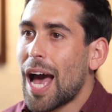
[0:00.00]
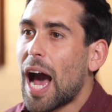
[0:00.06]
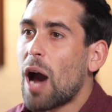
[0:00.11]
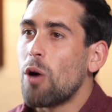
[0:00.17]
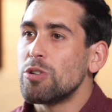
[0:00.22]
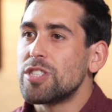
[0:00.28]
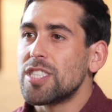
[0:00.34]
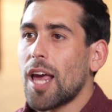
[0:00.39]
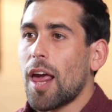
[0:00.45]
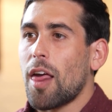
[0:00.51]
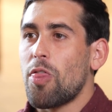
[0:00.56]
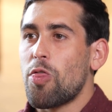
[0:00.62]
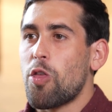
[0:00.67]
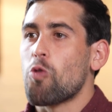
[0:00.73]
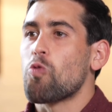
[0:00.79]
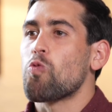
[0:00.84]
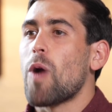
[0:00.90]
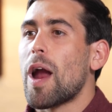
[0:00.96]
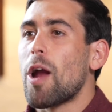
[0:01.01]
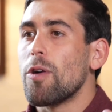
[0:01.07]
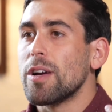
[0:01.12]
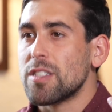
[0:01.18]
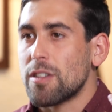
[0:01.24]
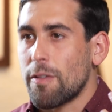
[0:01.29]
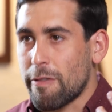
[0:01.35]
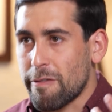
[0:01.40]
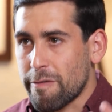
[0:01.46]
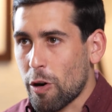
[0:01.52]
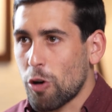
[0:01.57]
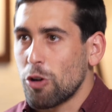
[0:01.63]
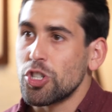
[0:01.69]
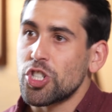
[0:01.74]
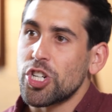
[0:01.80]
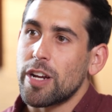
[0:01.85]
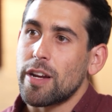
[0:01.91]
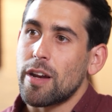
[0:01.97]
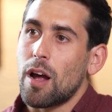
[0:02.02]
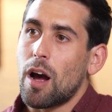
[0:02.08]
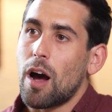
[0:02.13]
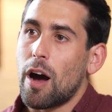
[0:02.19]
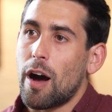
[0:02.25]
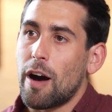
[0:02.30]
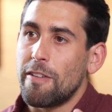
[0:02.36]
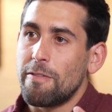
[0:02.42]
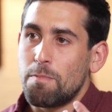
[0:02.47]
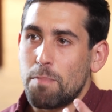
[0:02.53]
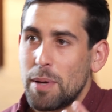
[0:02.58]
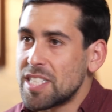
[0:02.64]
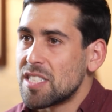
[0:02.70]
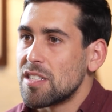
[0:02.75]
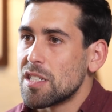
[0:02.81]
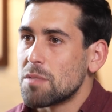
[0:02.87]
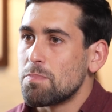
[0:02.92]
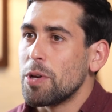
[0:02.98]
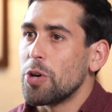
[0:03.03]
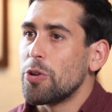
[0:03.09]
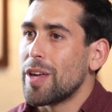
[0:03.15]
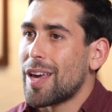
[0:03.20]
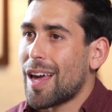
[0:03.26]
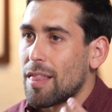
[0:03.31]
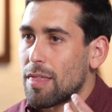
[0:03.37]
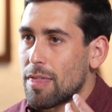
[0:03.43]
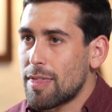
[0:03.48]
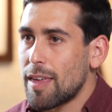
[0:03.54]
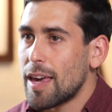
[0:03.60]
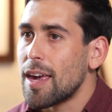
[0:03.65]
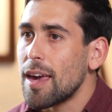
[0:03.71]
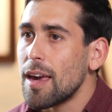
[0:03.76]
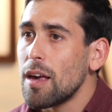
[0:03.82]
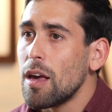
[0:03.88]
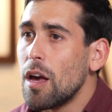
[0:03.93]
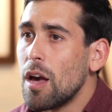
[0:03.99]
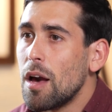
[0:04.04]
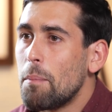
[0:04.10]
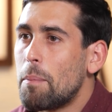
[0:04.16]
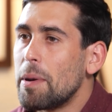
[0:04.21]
I would say, the rarest version of business building and thinking,